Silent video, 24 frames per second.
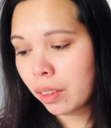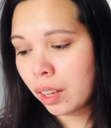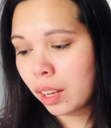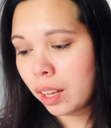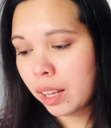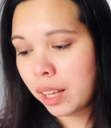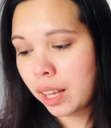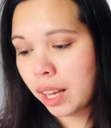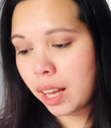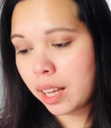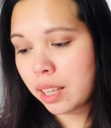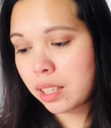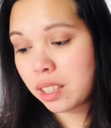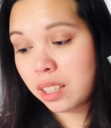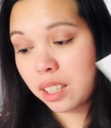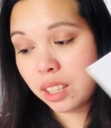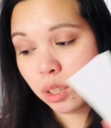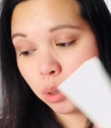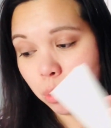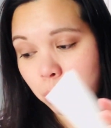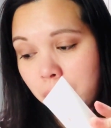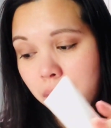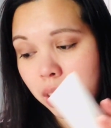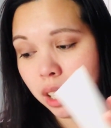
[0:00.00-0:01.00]
Yes,
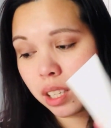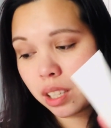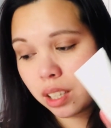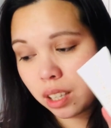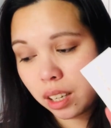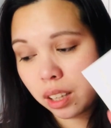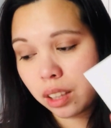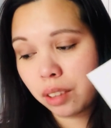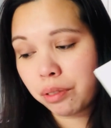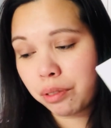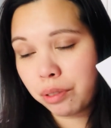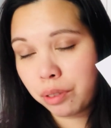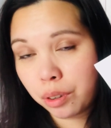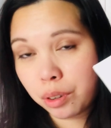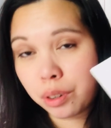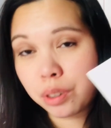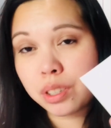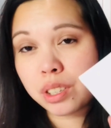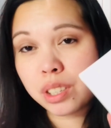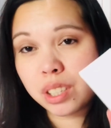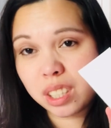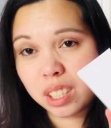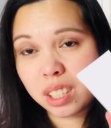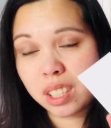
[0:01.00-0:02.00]
this one is rated for
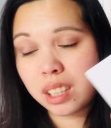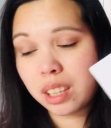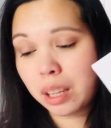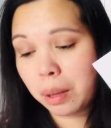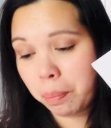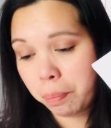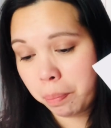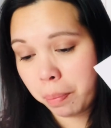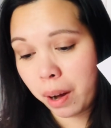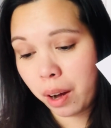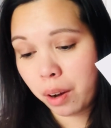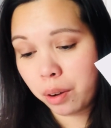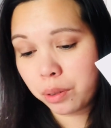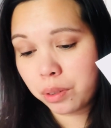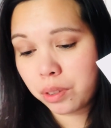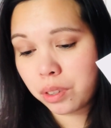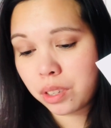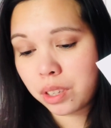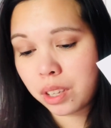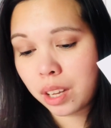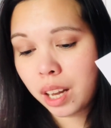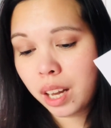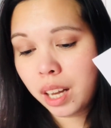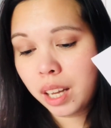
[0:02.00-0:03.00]
60
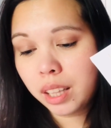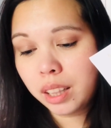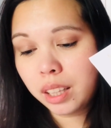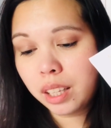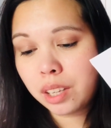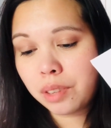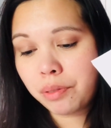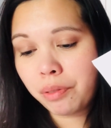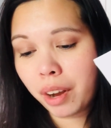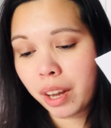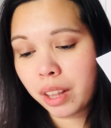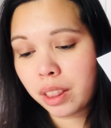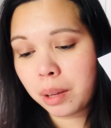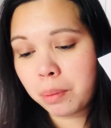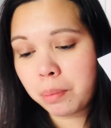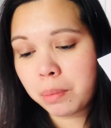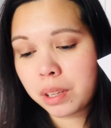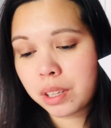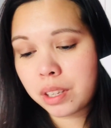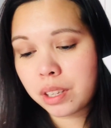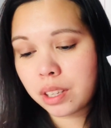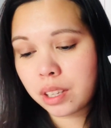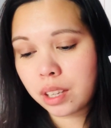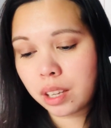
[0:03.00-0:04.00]
pounds. This vitamin
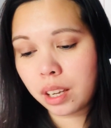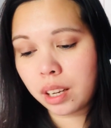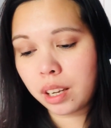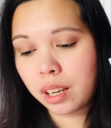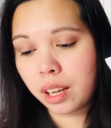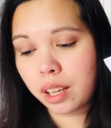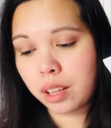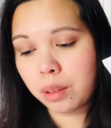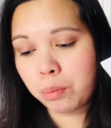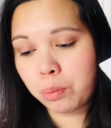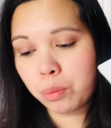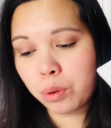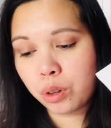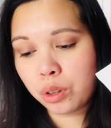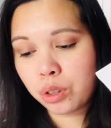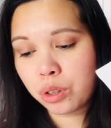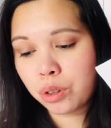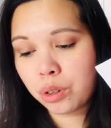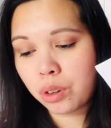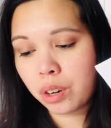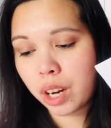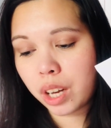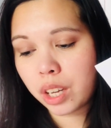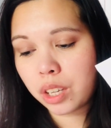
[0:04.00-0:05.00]
C night
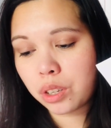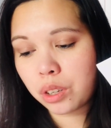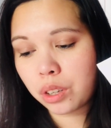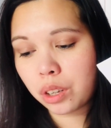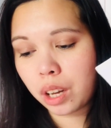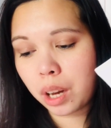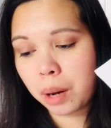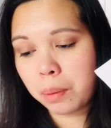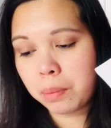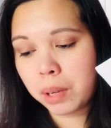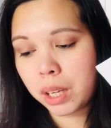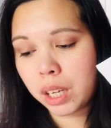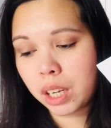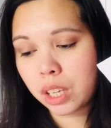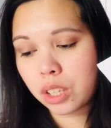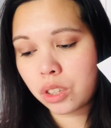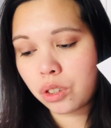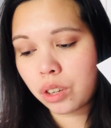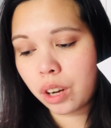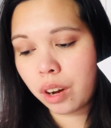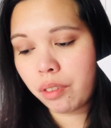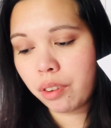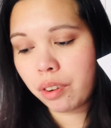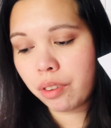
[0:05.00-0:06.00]
moisturizer comes in a
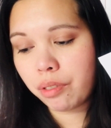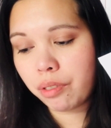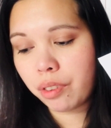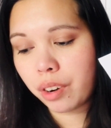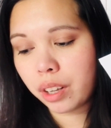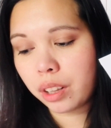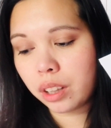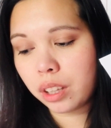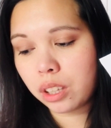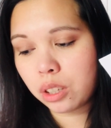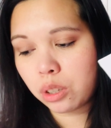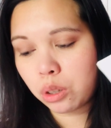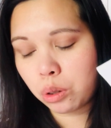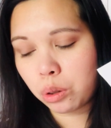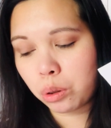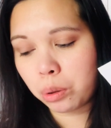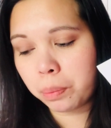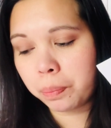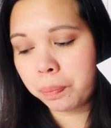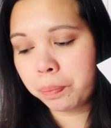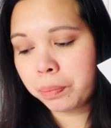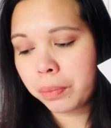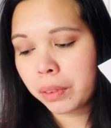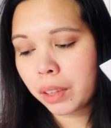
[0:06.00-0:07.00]
travel friendly
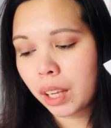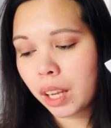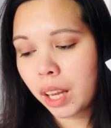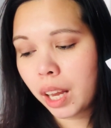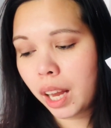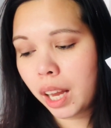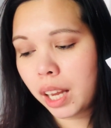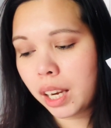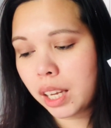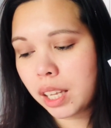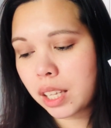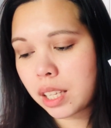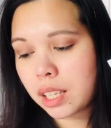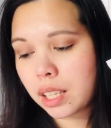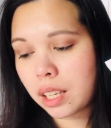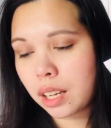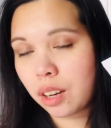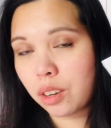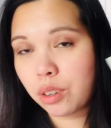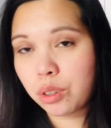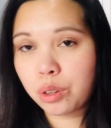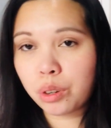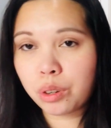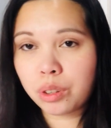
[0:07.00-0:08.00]
tube, and it's
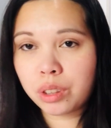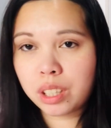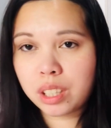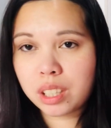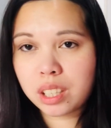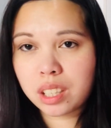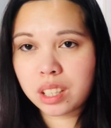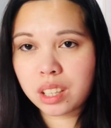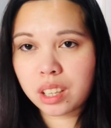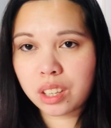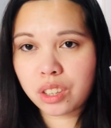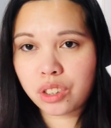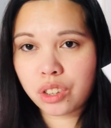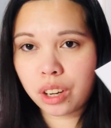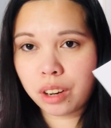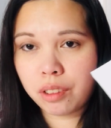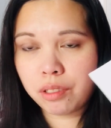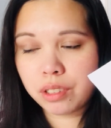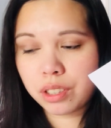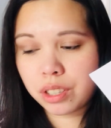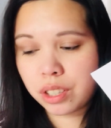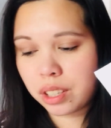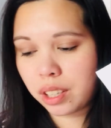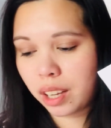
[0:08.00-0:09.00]
also, this is a
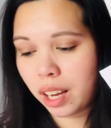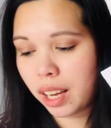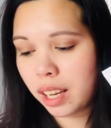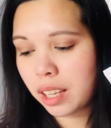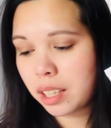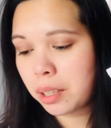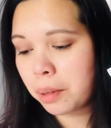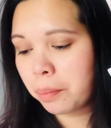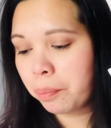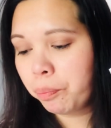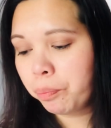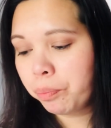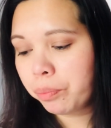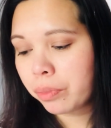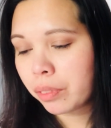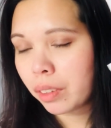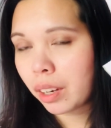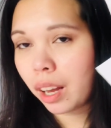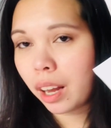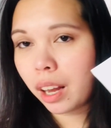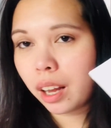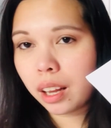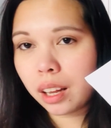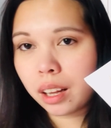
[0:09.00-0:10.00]
travel size,
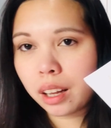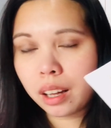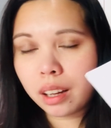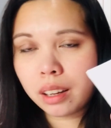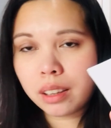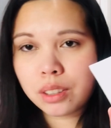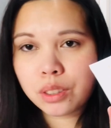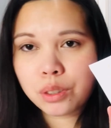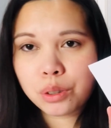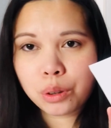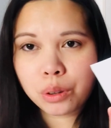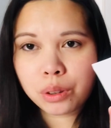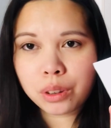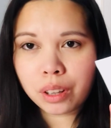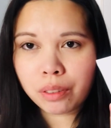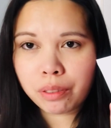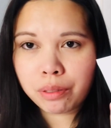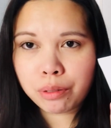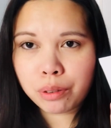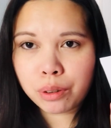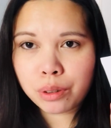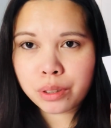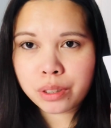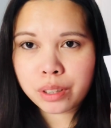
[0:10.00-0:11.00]
so the
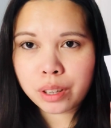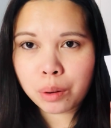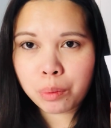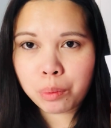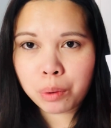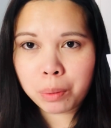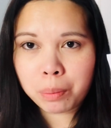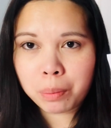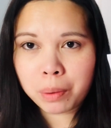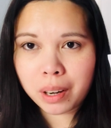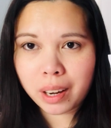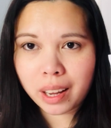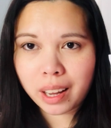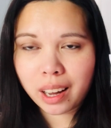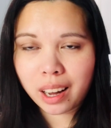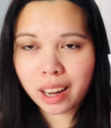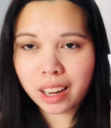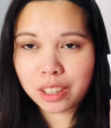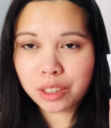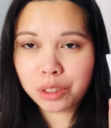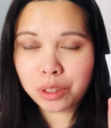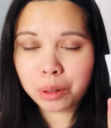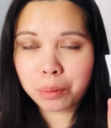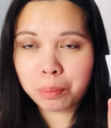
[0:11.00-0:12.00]
full size will be like
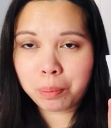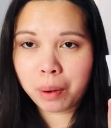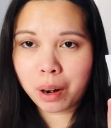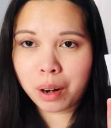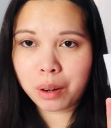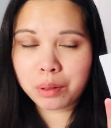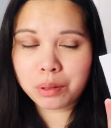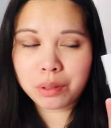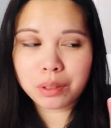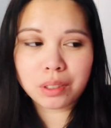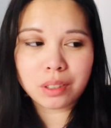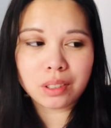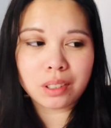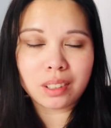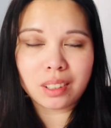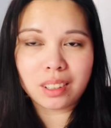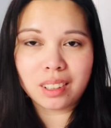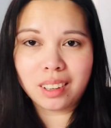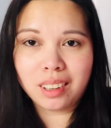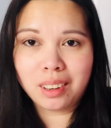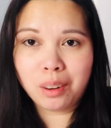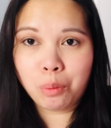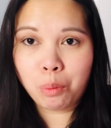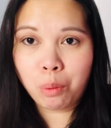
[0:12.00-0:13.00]
100 pounds.
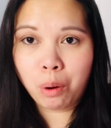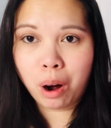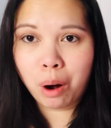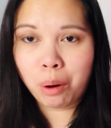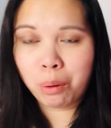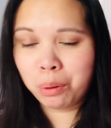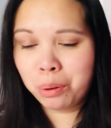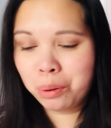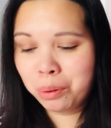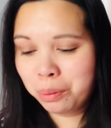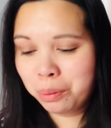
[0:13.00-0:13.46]
Wow.